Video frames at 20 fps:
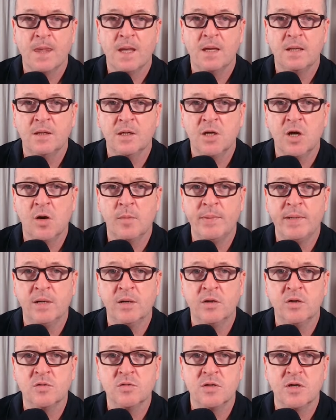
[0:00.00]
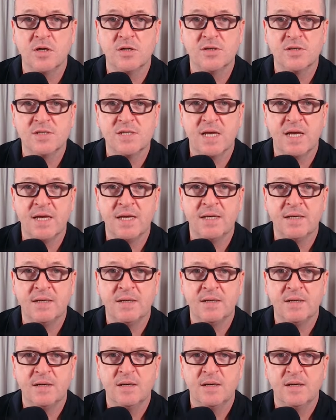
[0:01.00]
And the copier goes on to say,
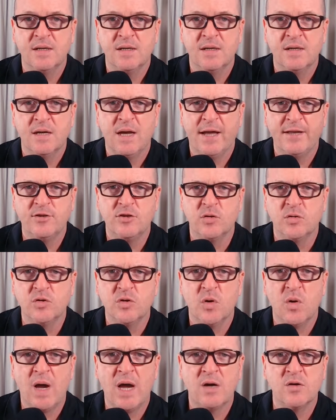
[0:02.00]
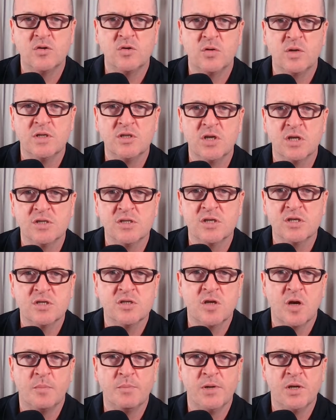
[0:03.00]
I don't know how to adjust the
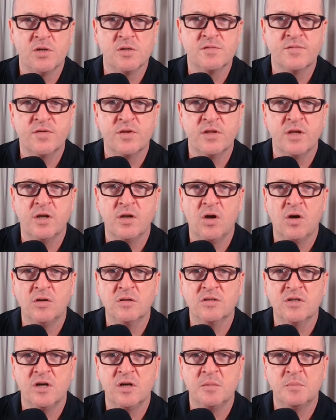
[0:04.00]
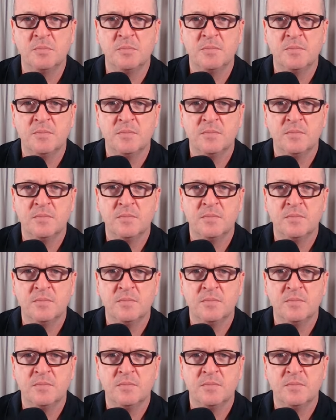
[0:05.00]
stop loss for the long term.